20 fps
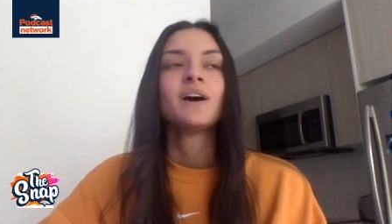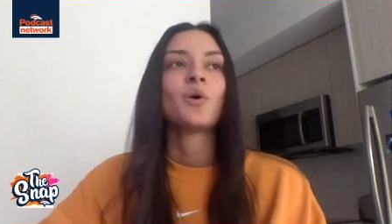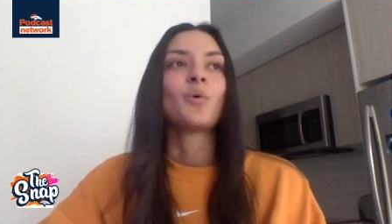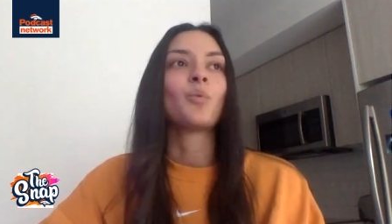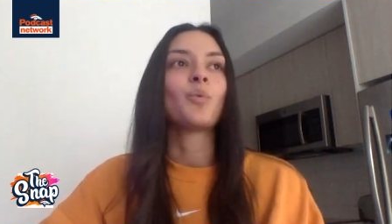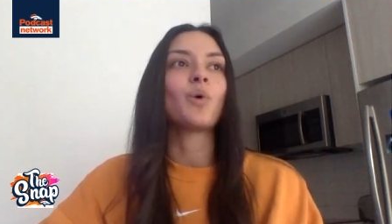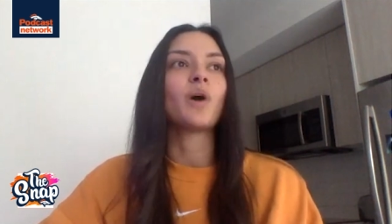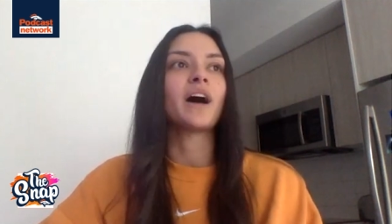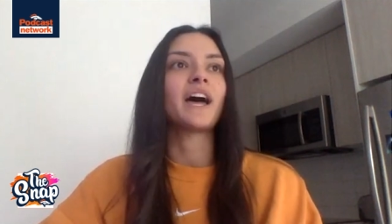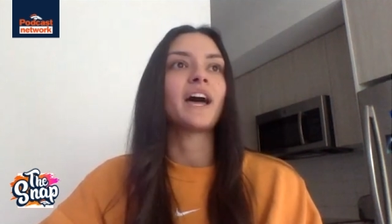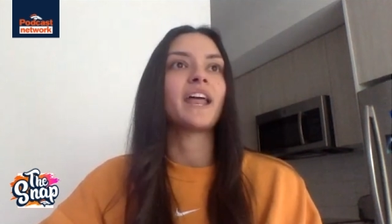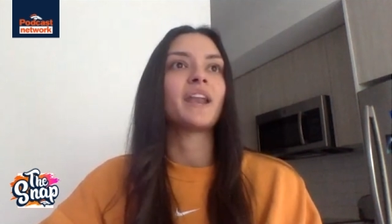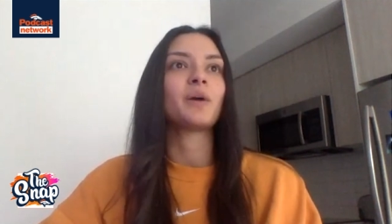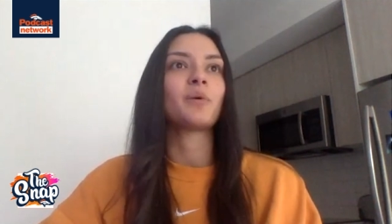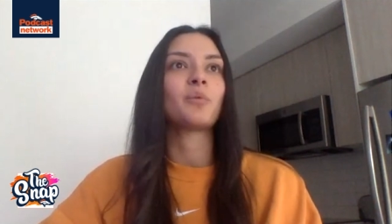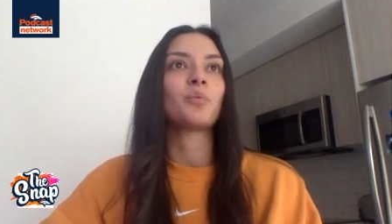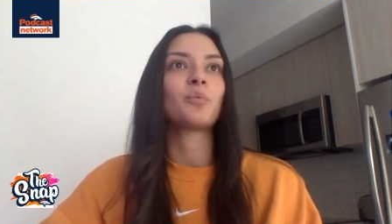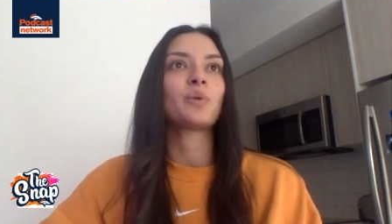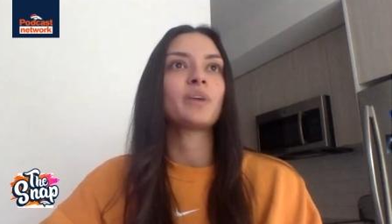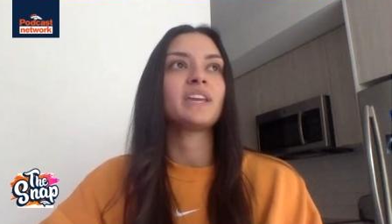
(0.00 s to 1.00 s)
What
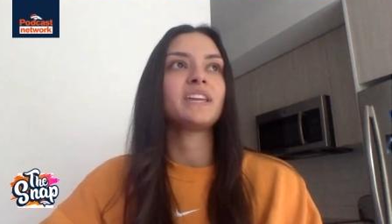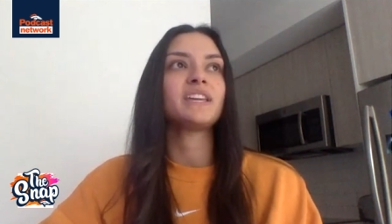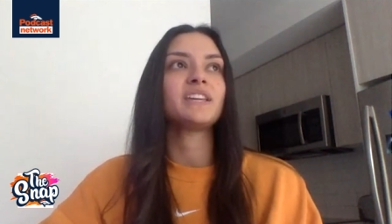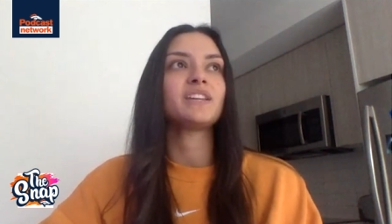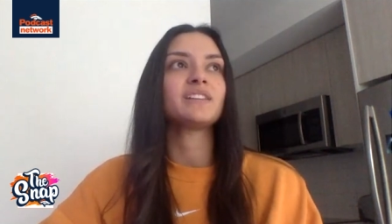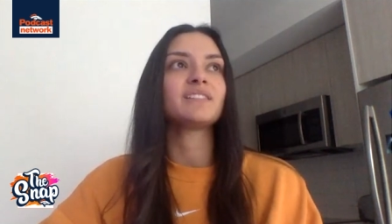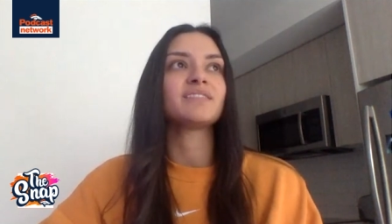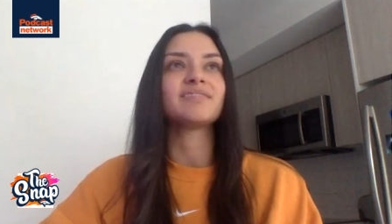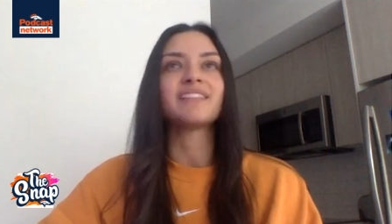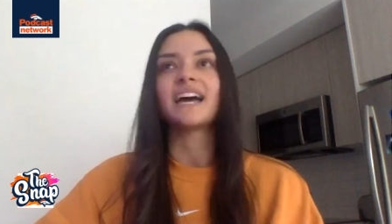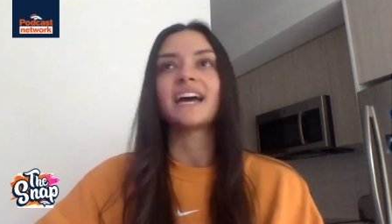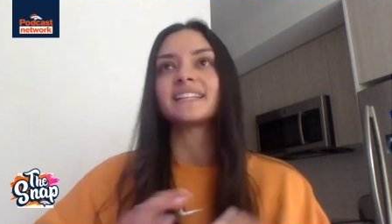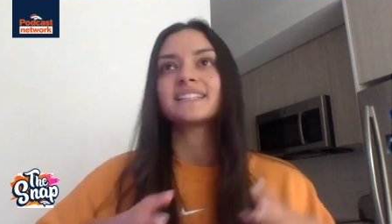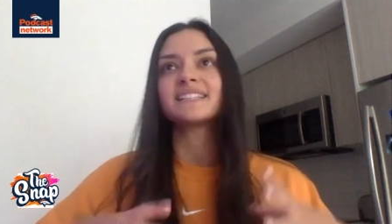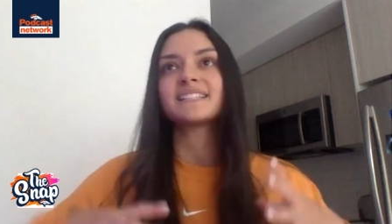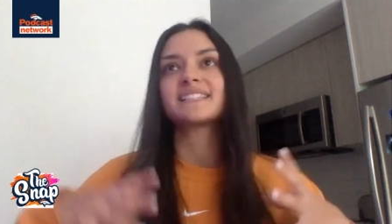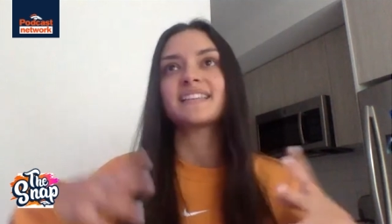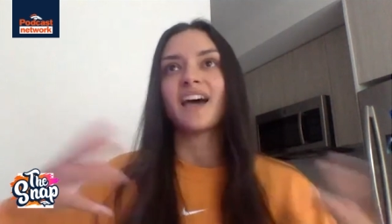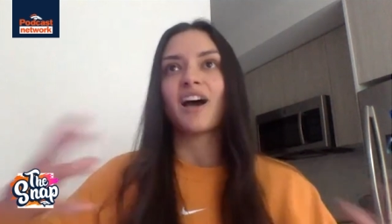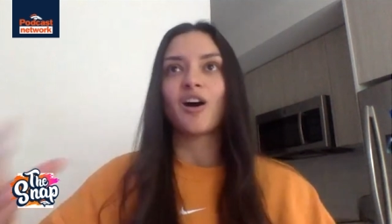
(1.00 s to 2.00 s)
we like
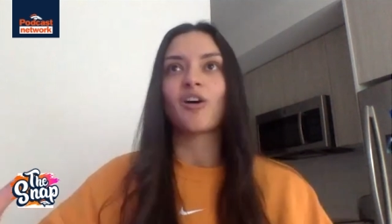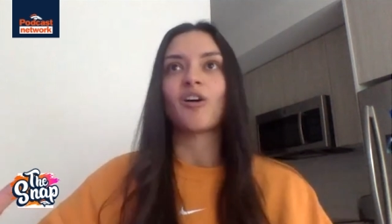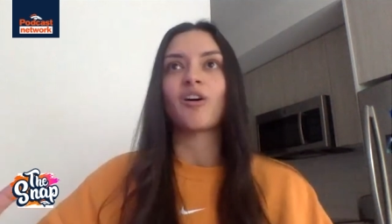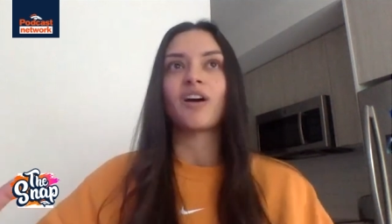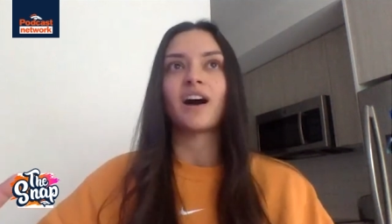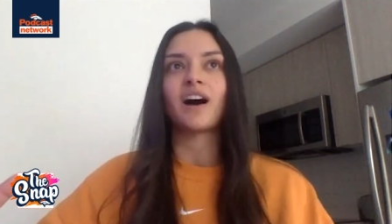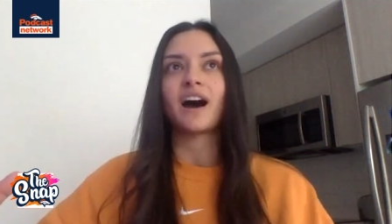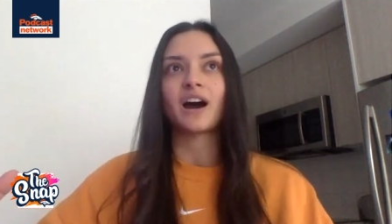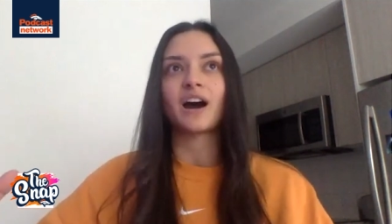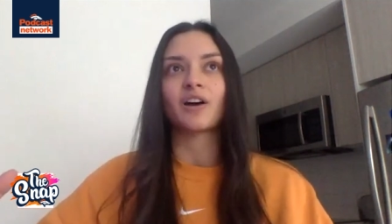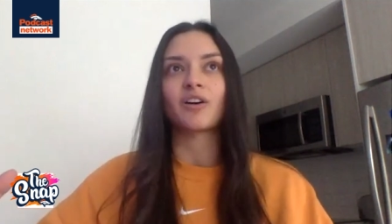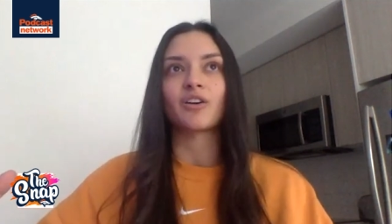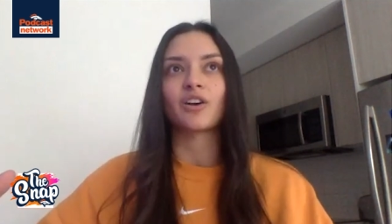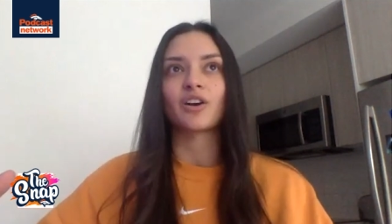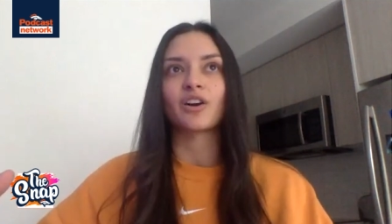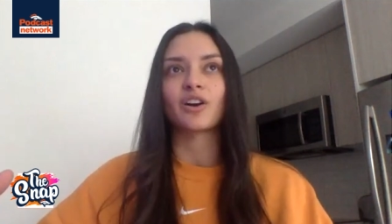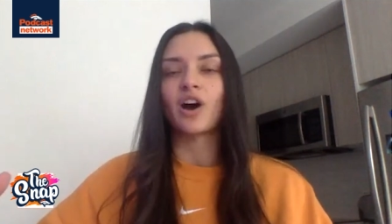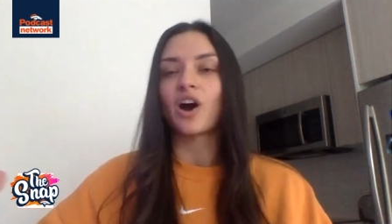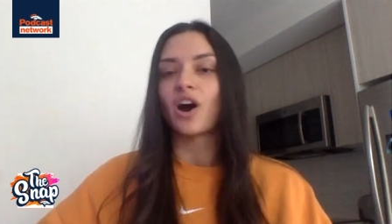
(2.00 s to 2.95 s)
to tell our